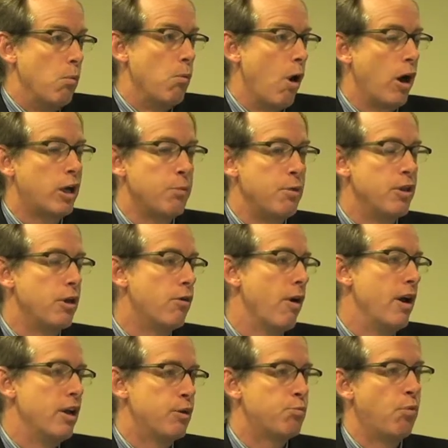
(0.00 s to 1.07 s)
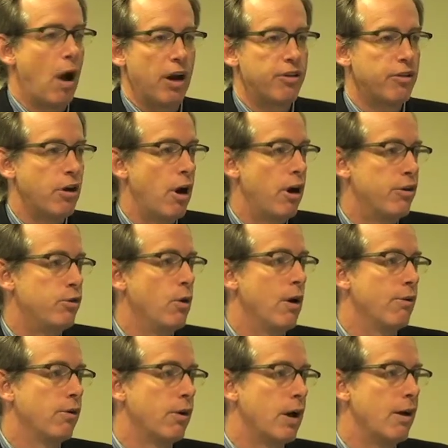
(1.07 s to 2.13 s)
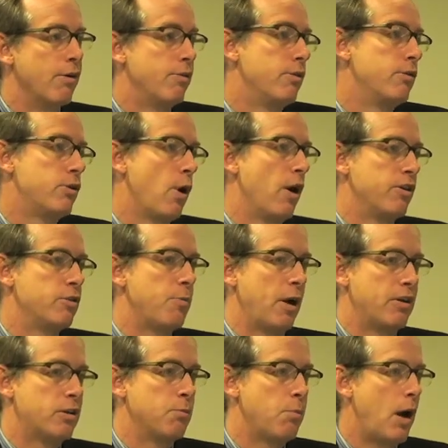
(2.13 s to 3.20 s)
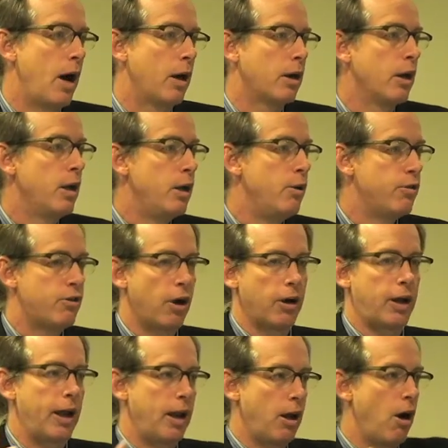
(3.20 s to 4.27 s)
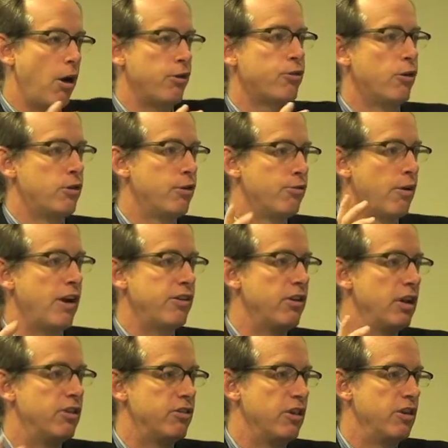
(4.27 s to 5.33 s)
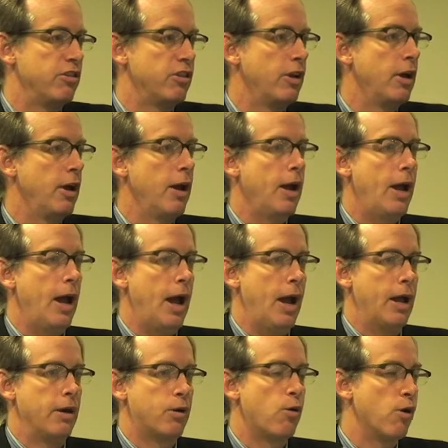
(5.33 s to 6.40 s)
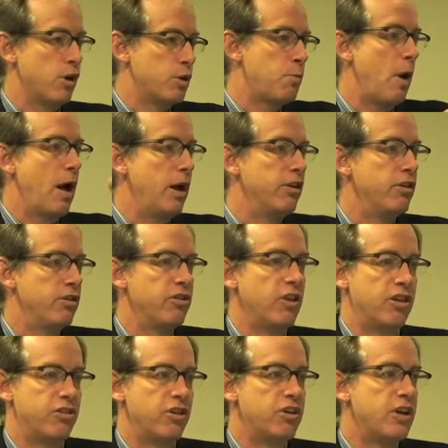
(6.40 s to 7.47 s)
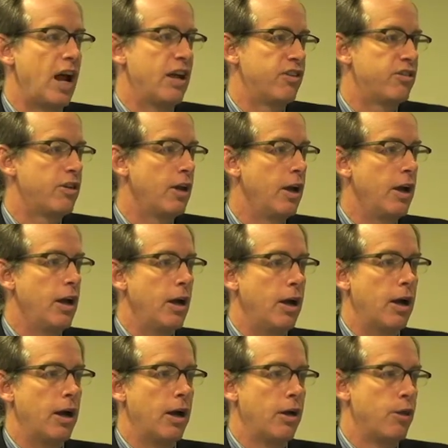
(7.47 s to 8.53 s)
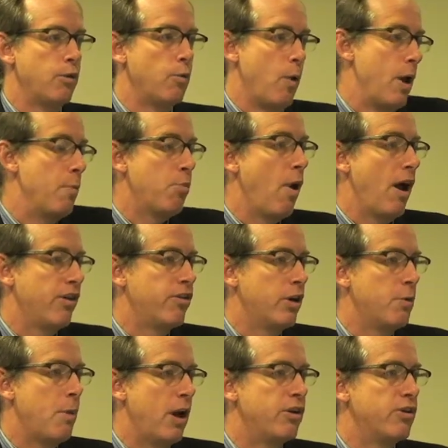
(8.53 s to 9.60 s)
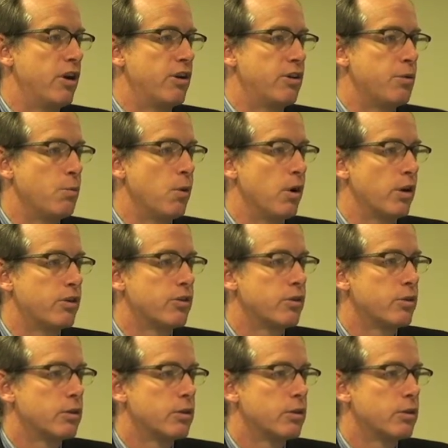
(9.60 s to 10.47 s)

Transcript: arguably the greatest Protestant artist who ever lived, Johann Sebastian Bach, you start getting all sorts of resonances and correspondences that suggest uh, the way a Protestant imagination works.